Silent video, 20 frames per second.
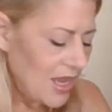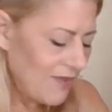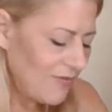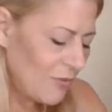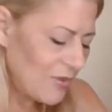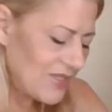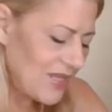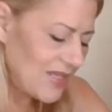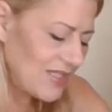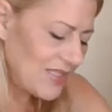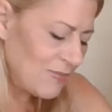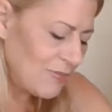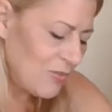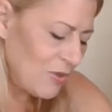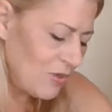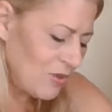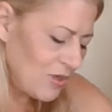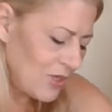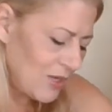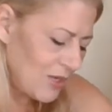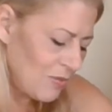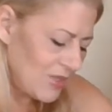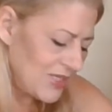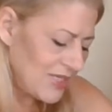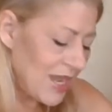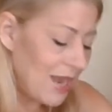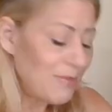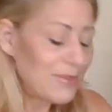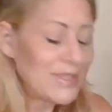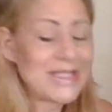if it was that smoother, it
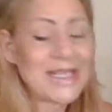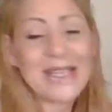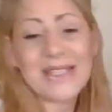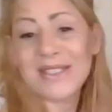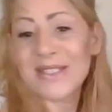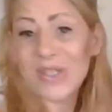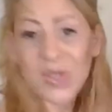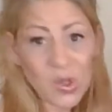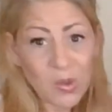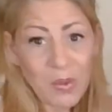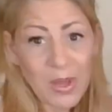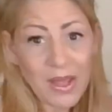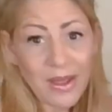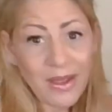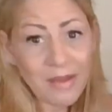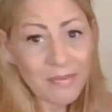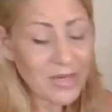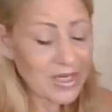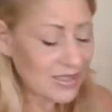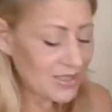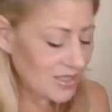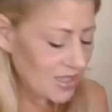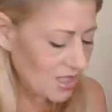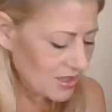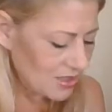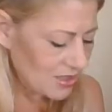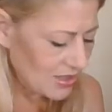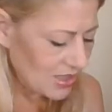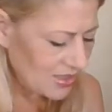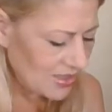would I would say it's scuba, but it's
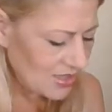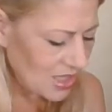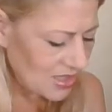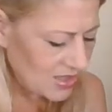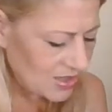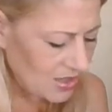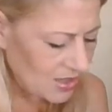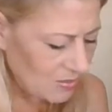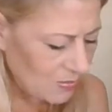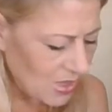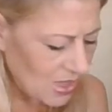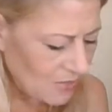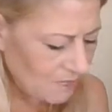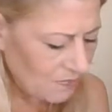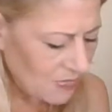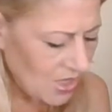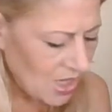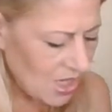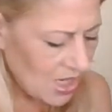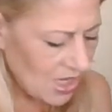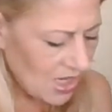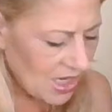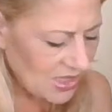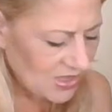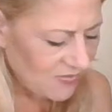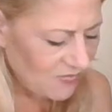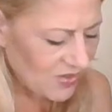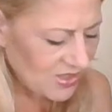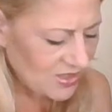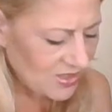not. It's not a scuba.
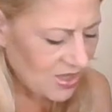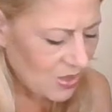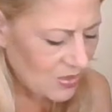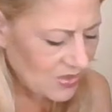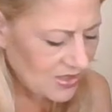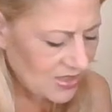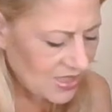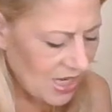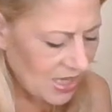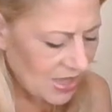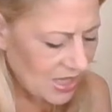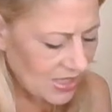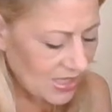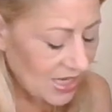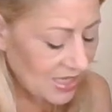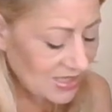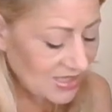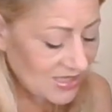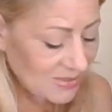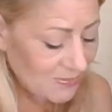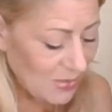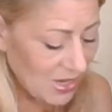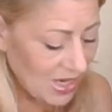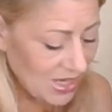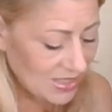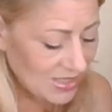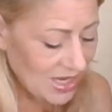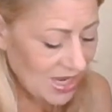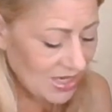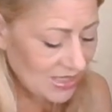It's viscose nylon and
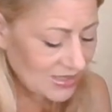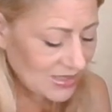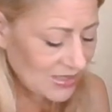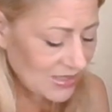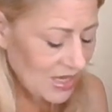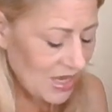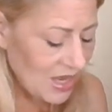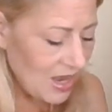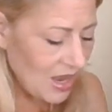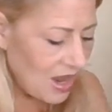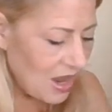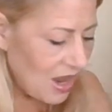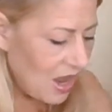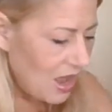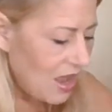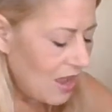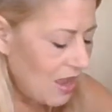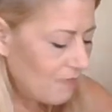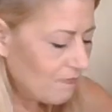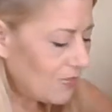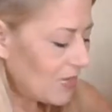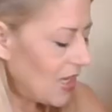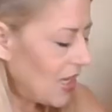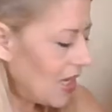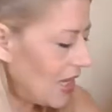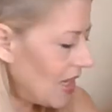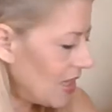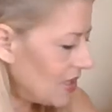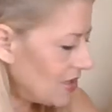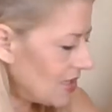spandex. Um,
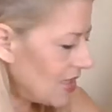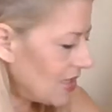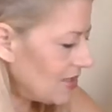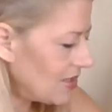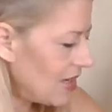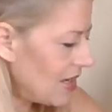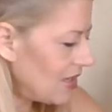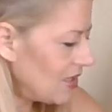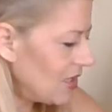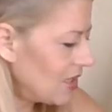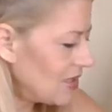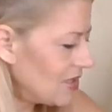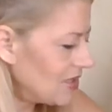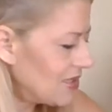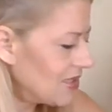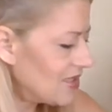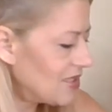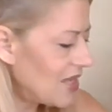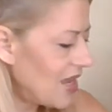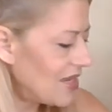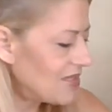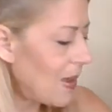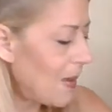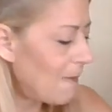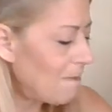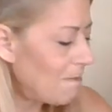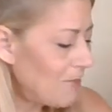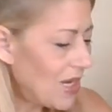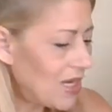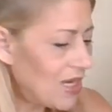and did I say it is a size
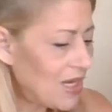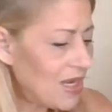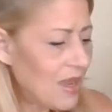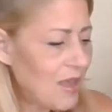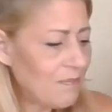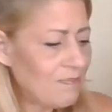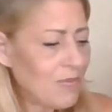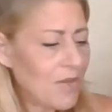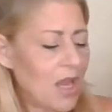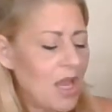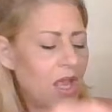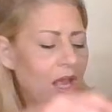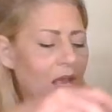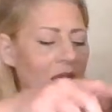medium?